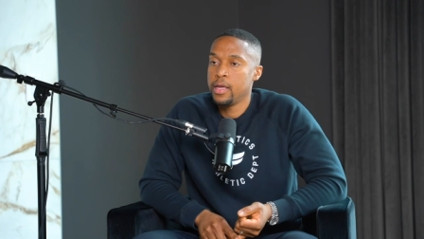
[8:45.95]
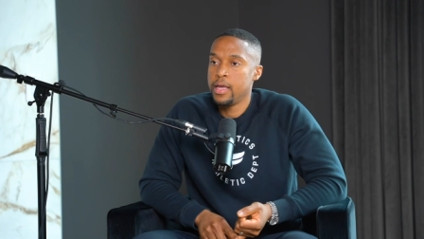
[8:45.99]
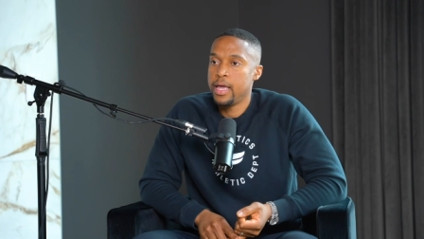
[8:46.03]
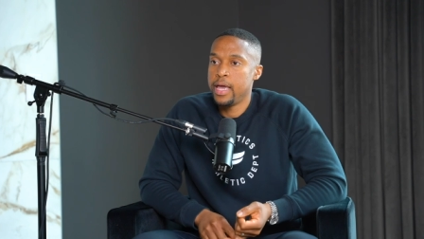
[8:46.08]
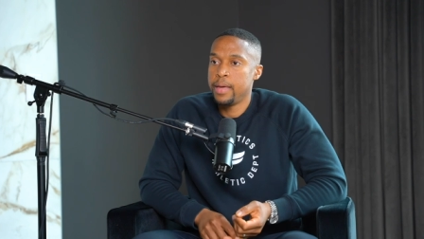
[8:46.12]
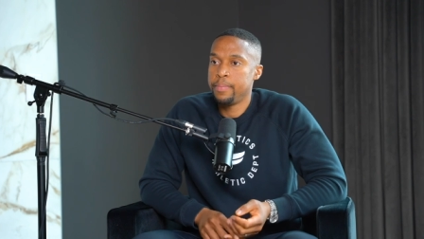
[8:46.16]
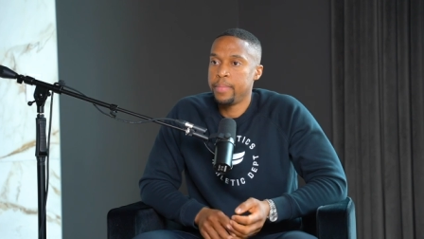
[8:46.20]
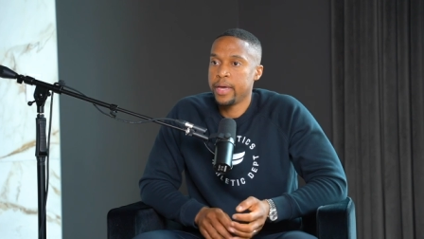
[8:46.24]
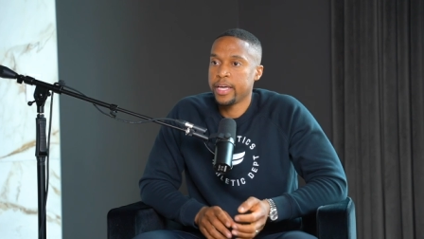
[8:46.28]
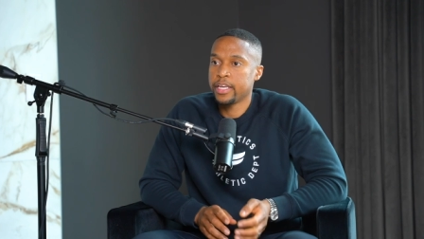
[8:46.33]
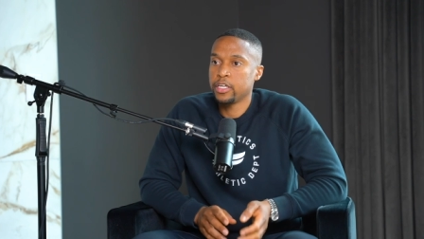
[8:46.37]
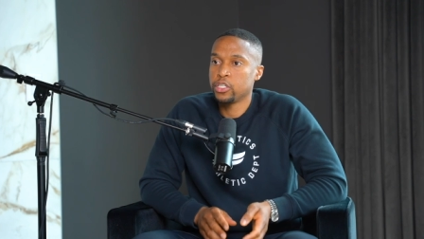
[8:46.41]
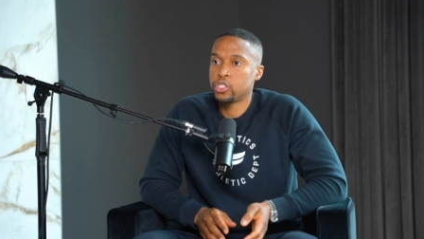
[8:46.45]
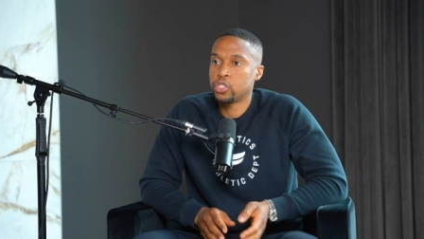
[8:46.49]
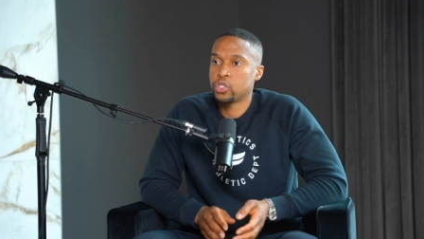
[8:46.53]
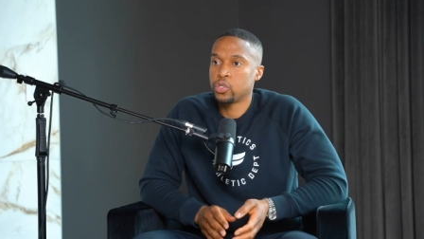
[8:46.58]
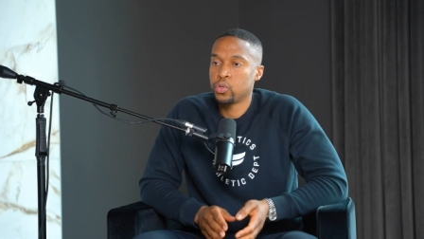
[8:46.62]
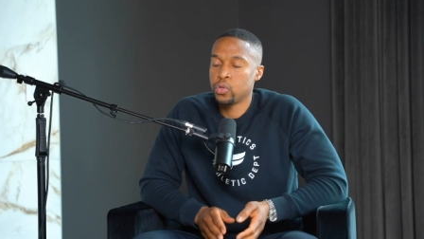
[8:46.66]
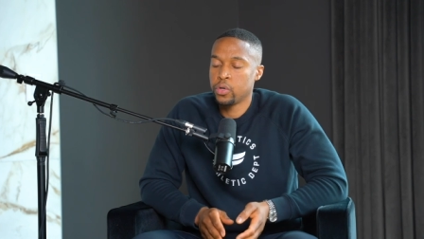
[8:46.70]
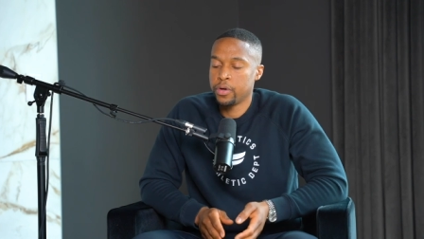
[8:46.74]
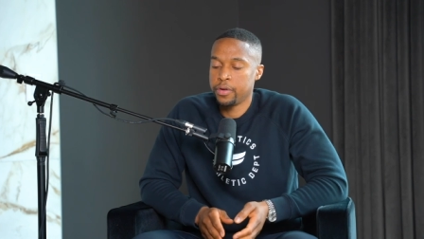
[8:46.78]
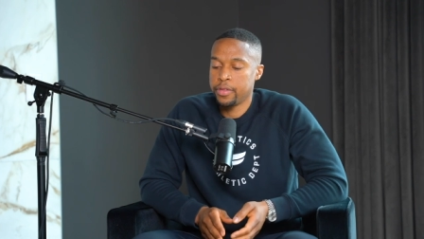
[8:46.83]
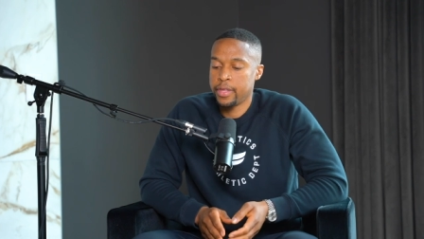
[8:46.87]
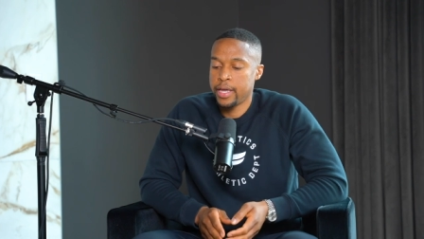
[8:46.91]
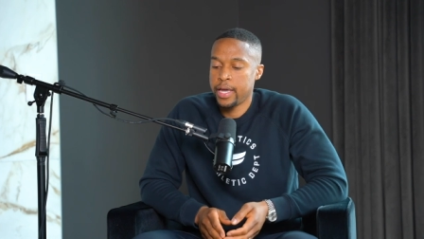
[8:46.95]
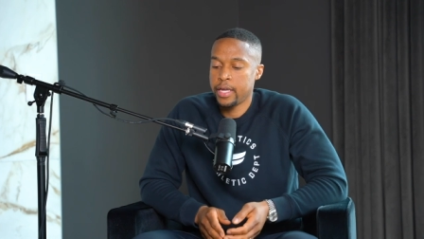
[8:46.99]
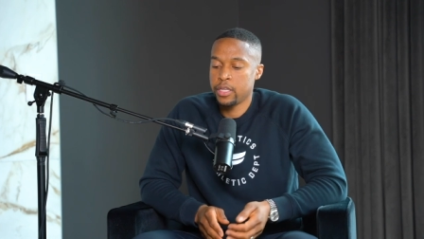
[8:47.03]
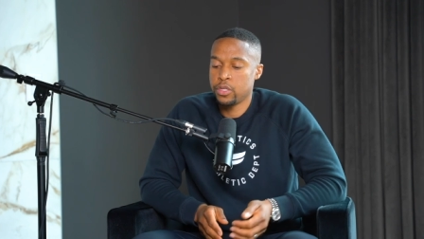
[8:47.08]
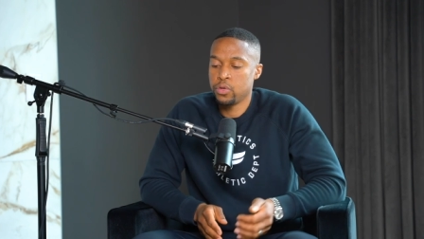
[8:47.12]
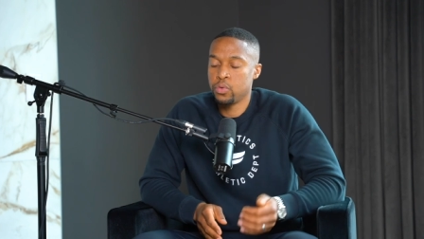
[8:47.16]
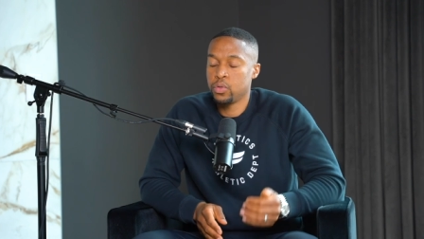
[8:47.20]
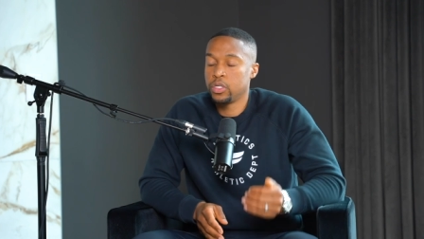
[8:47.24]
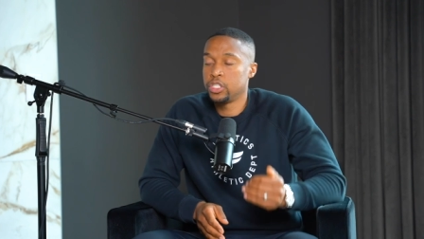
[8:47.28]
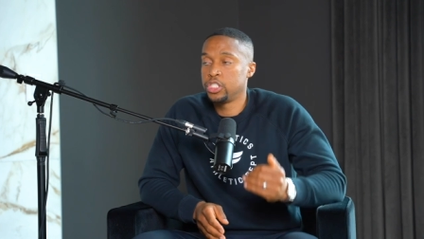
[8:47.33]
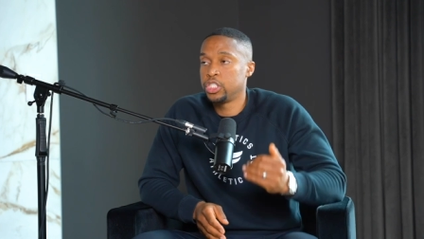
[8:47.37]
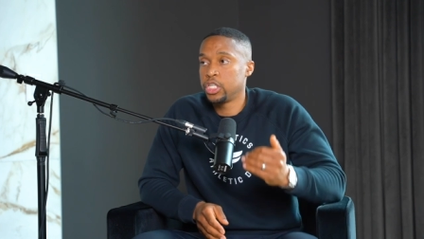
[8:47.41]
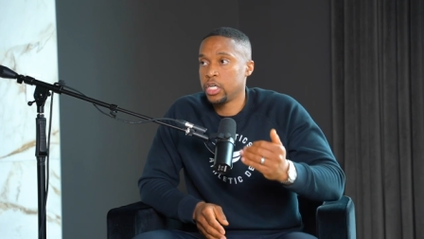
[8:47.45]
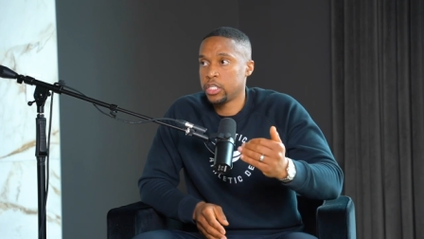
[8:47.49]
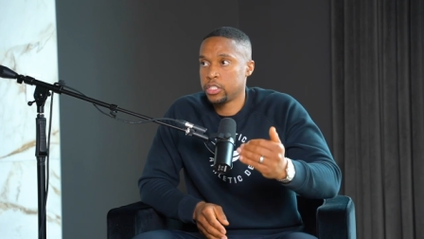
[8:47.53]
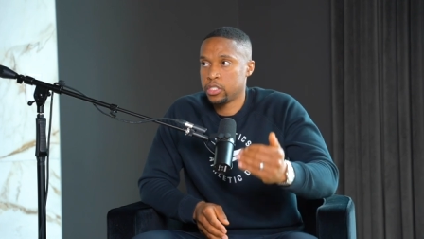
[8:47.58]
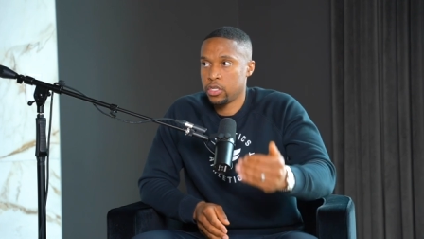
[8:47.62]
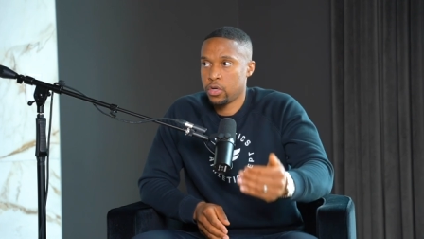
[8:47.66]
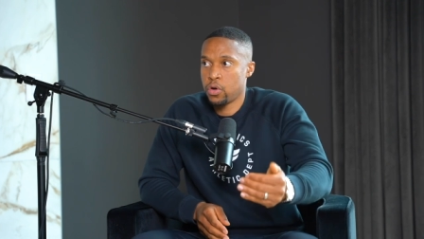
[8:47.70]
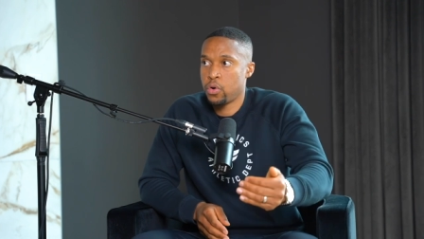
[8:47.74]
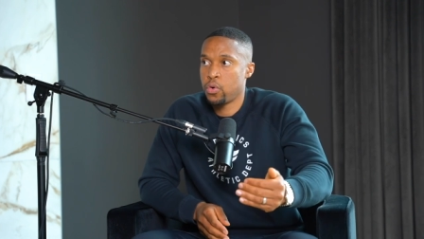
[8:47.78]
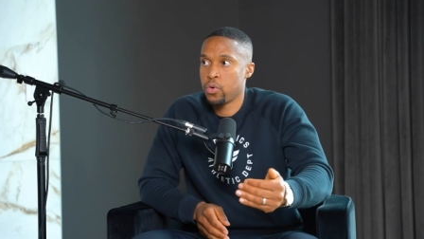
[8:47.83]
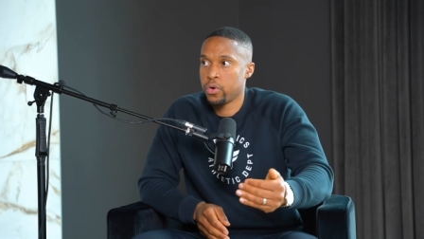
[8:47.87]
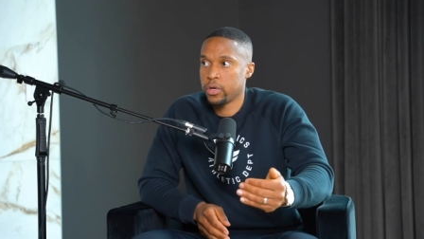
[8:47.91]
and making sure that you adjust
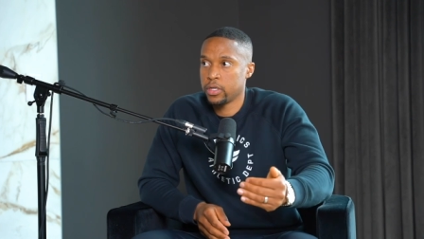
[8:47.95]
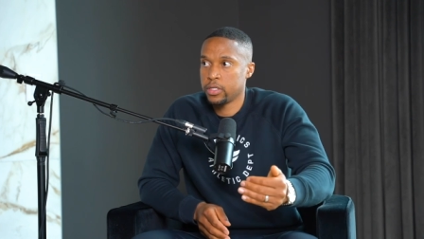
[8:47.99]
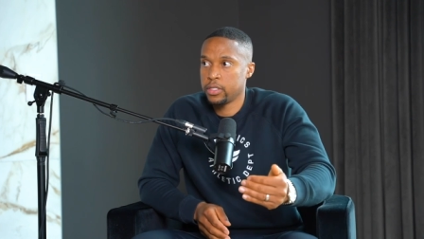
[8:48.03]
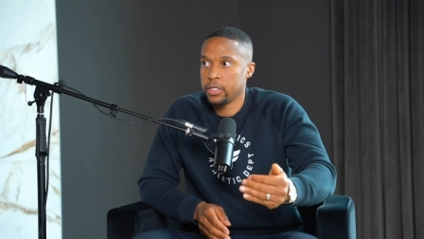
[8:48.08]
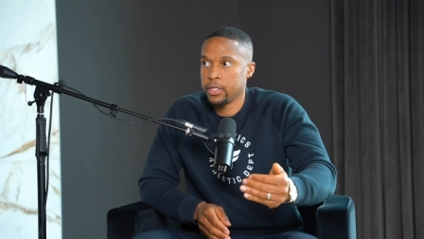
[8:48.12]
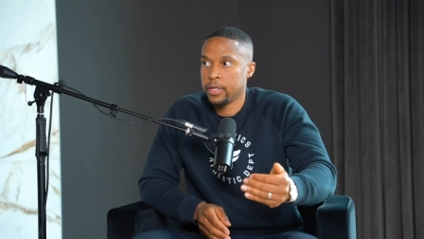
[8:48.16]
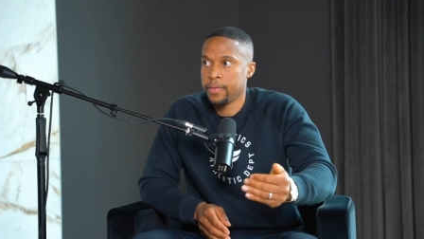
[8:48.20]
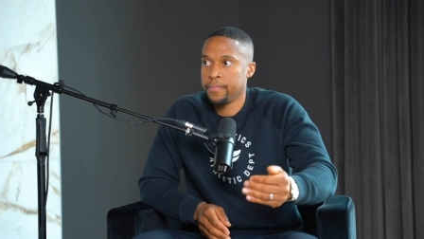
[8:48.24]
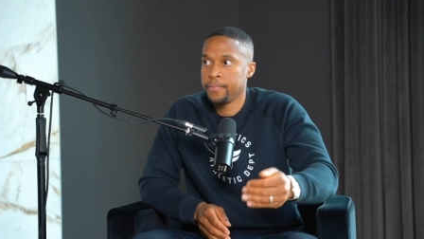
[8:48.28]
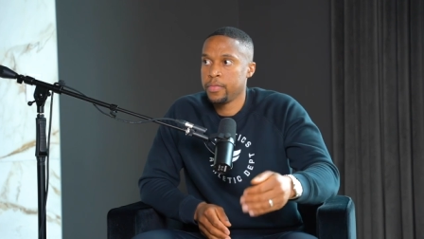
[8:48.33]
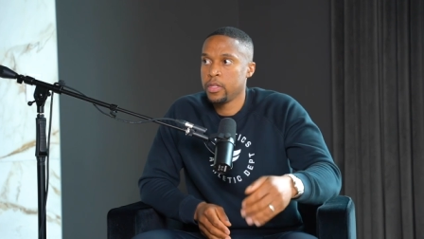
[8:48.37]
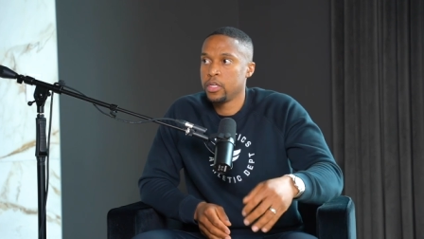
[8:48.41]
accordingly.